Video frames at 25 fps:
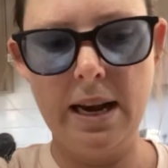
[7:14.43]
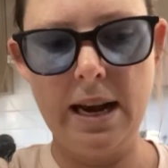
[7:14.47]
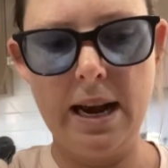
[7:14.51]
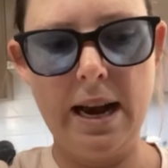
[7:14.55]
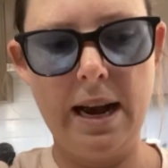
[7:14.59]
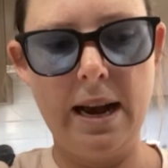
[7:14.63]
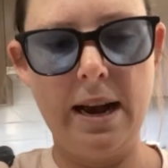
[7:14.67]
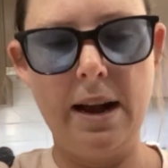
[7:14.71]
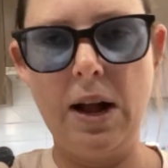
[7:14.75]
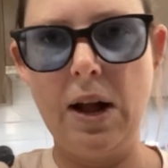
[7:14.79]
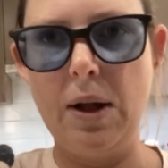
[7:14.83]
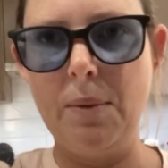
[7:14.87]

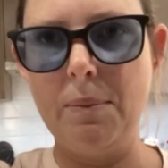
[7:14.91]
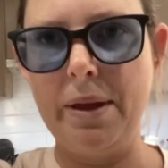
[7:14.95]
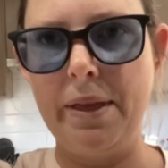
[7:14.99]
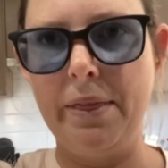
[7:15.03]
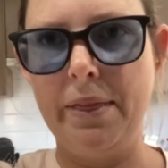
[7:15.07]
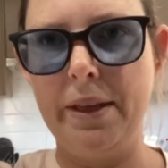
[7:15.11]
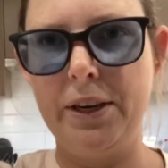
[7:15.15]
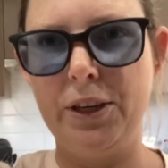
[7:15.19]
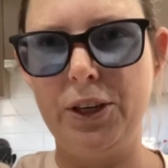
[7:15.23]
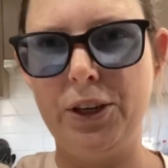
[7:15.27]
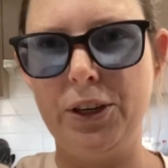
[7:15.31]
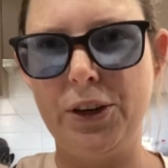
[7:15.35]
and
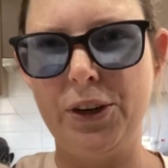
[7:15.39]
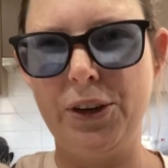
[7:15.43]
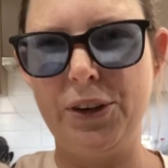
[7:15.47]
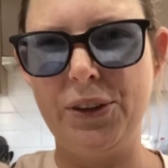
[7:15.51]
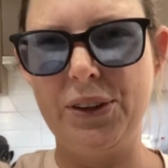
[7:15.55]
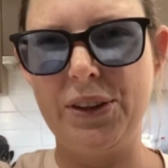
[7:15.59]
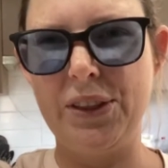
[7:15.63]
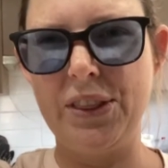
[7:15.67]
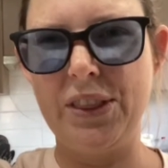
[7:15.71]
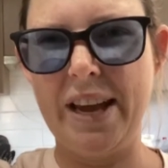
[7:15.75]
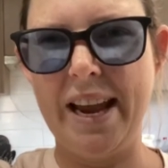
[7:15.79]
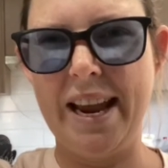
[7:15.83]
then you know
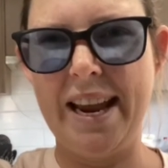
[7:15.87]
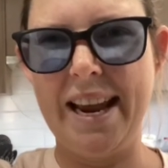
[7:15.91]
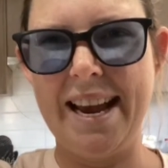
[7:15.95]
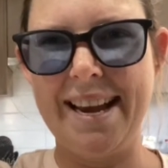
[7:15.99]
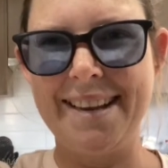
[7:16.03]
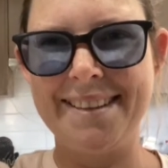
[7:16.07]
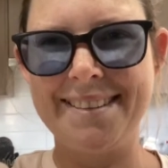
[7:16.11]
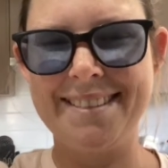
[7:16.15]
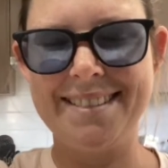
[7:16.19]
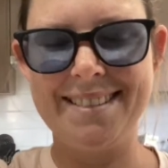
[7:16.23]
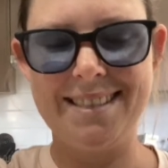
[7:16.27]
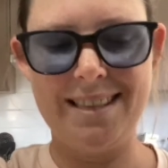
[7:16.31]
that they
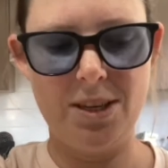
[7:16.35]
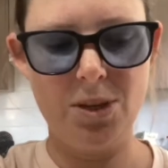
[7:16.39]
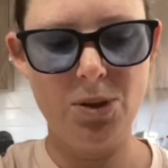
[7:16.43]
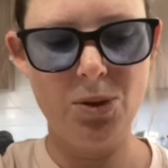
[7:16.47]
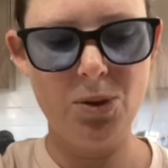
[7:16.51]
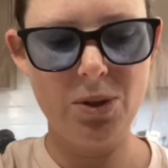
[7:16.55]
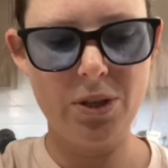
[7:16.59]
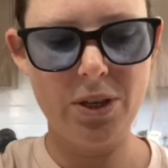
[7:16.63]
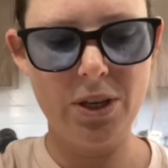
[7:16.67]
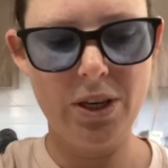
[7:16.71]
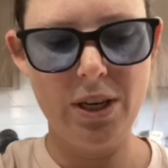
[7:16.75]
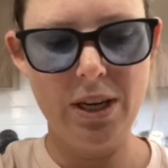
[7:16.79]
are
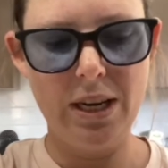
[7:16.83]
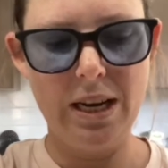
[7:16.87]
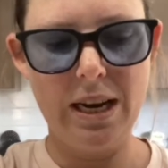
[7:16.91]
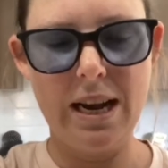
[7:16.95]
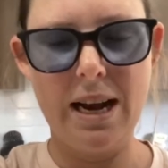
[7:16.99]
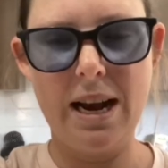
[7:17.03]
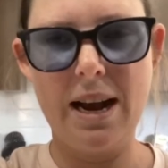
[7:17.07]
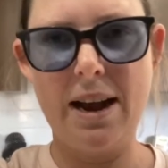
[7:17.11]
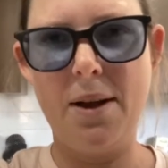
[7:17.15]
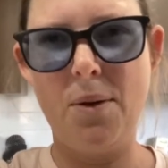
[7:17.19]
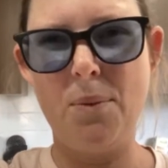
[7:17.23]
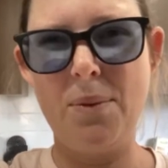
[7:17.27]
sealed.
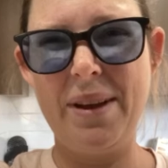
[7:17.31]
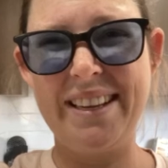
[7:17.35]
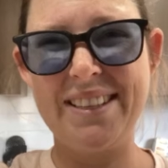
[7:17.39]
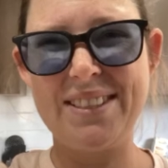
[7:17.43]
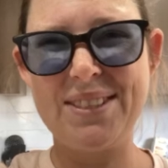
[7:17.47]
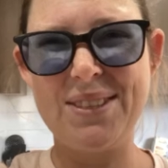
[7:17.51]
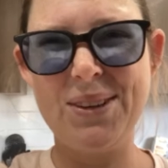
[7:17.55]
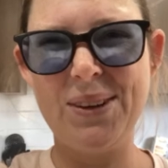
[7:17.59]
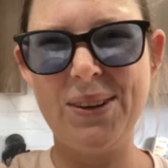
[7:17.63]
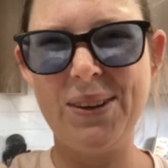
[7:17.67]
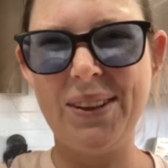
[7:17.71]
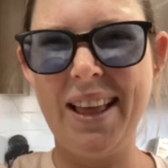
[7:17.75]
It's
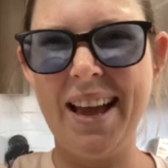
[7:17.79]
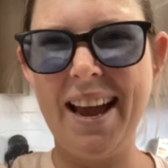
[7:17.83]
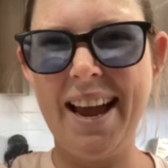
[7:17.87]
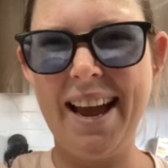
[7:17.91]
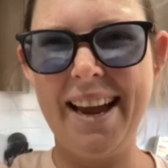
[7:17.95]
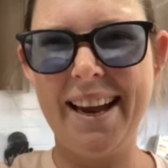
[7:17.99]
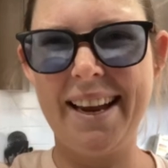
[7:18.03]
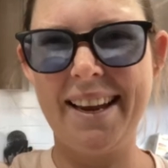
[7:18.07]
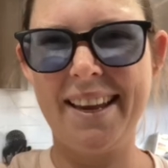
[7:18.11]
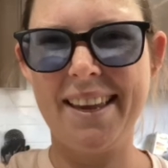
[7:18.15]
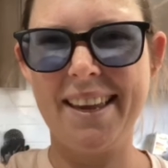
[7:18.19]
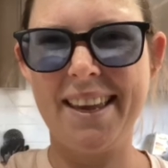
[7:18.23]
not
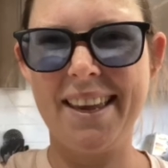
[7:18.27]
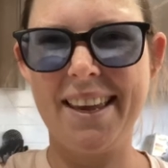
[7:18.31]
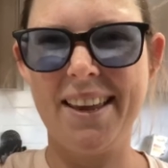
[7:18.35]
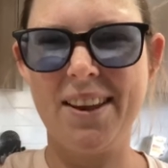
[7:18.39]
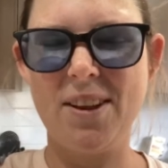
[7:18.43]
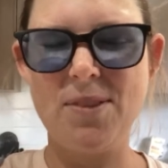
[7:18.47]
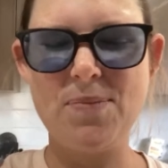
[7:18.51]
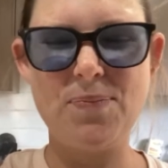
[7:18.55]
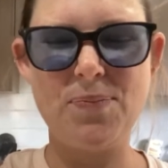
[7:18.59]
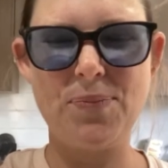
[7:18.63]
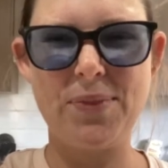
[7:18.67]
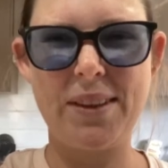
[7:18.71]
like,
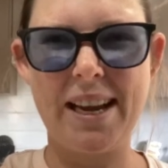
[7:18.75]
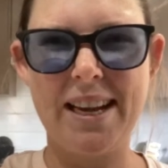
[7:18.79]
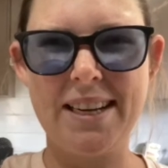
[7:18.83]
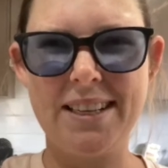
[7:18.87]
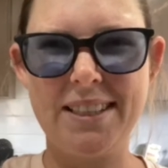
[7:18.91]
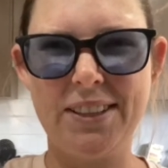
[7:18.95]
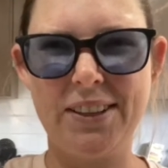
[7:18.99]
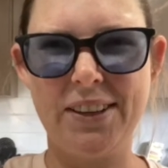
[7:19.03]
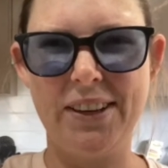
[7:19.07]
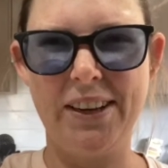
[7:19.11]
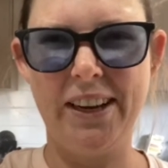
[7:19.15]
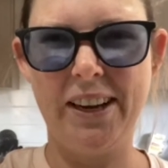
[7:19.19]
I
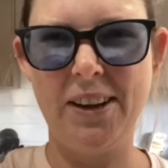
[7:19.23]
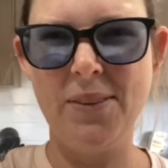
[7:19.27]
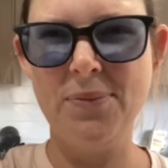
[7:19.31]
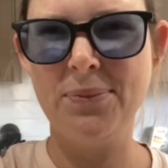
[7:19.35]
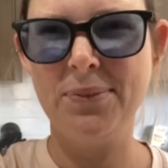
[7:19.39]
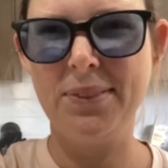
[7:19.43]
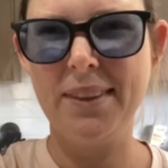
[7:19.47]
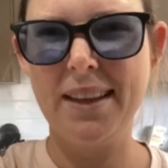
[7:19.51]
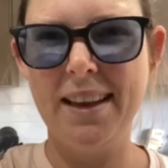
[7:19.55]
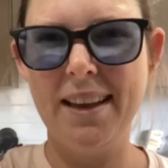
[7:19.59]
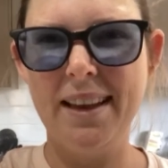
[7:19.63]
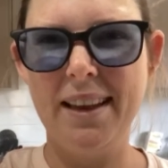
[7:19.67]
don't know,
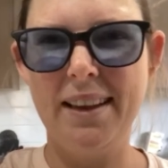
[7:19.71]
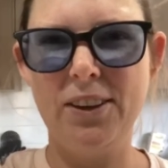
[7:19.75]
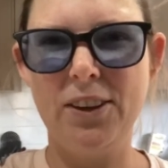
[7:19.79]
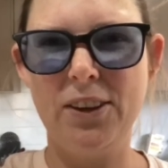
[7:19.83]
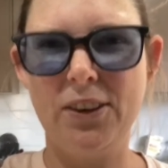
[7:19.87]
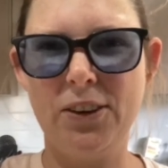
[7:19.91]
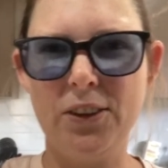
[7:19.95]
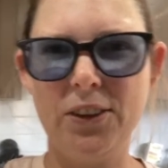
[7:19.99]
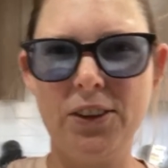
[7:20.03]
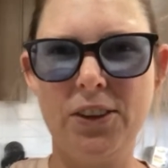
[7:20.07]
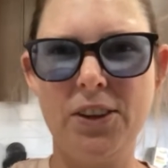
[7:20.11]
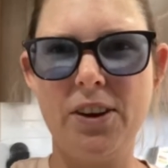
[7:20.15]
you
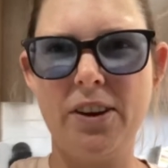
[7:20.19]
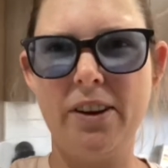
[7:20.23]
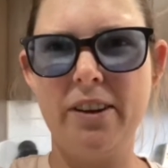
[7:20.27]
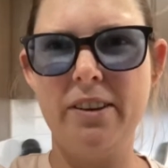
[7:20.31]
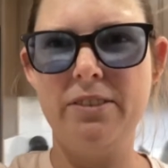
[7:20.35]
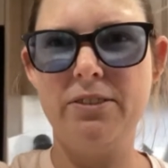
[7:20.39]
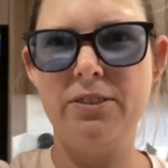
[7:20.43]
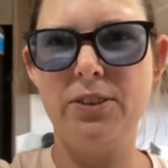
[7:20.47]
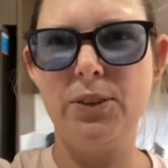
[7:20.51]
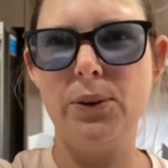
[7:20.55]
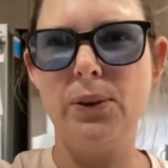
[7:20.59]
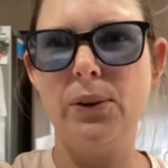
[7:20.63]
could go
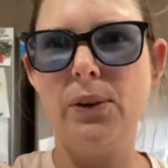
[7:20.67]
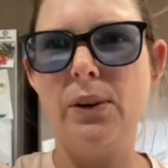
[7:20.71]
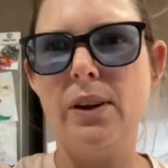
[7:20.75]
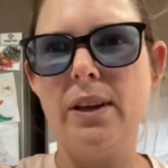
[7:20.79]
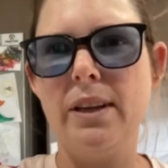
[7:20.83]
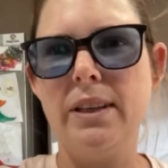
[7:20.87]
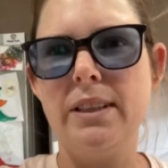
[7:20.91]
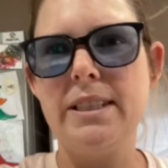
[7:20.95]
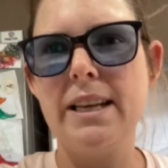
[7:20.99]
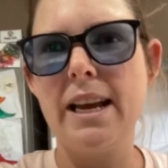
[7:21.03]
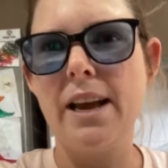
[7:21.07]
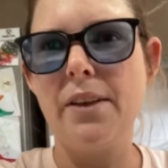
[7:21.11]

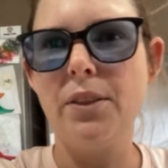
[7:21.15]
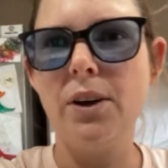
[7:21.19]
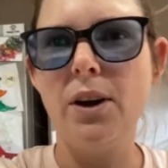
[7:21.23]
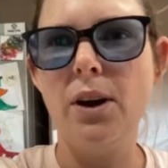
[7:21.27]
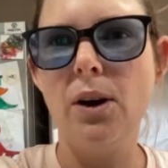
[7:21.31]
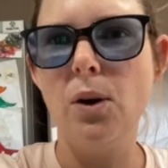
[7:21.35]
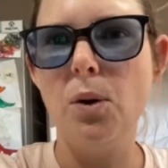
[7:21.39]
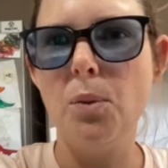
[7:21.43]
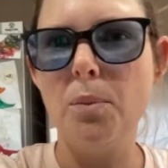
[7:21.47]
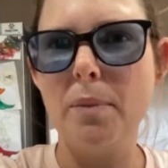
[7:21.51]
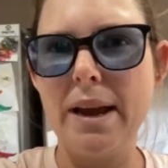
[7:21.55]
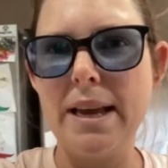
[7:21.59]
down the
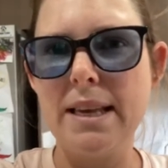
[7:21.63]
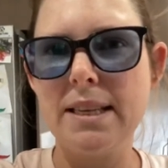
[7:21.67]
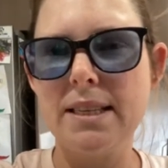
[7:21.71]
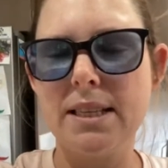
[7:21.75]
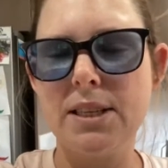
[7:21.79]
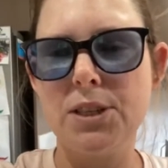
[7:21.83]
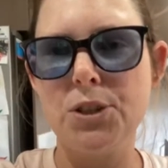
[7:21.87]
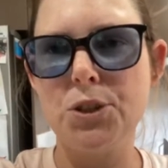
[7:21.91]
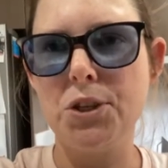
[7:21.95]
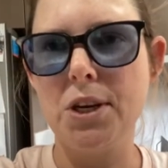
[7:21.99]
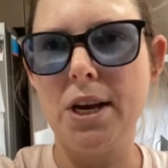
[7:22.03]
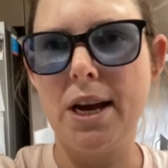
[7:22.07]
whole
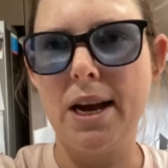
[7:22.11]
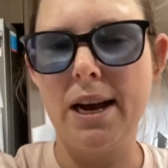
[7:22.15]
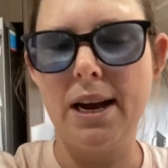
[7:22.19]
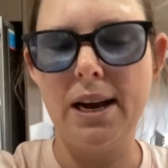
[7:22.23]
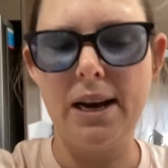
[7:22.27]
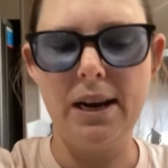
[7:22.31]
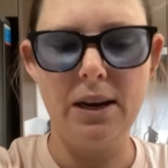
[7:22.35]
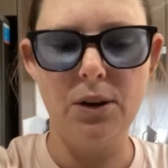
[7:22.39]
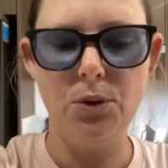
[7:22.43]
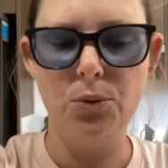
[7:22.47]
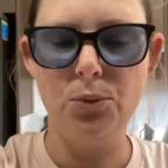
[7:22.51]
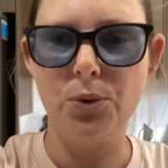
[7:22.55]
mason
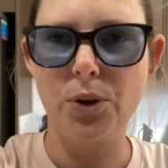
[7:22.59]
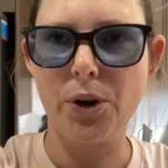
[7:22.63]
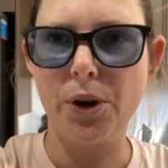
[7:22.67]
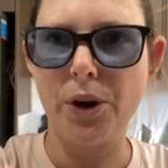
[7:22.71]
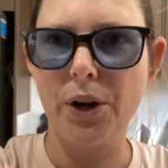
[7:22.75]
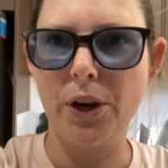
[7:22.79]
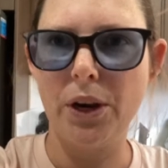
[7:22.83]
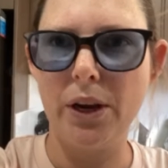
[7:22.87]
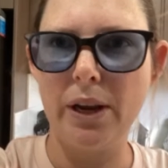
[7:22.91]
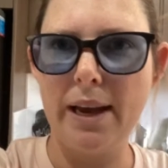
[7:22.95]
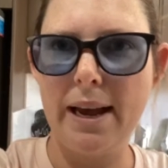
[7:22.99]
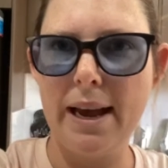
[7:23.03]
jar
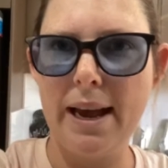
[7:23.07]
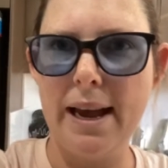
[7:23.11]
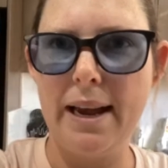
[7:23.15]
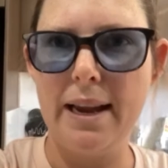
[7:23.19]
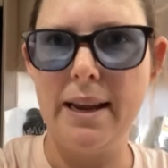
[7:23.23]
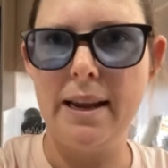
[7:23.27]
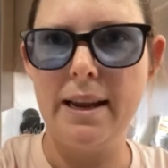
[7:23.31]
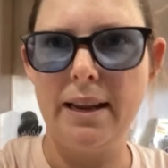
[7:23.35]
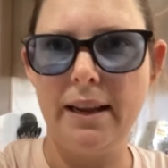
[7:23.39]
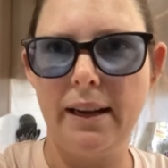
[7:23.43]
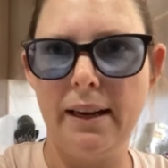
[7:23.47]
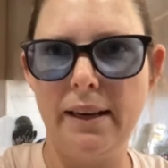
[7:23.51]
route
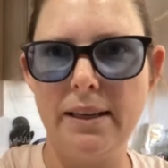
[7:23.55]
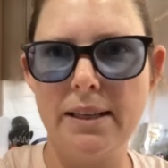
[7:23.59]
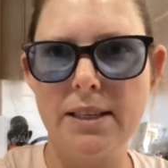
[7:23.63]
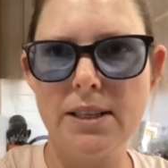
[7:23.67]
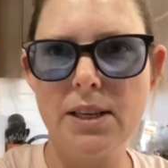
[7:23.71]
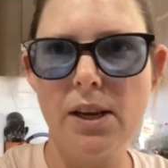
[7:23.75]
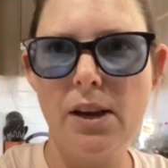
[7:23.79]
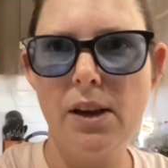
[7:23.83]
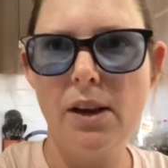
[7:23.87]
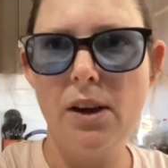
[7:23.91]
and,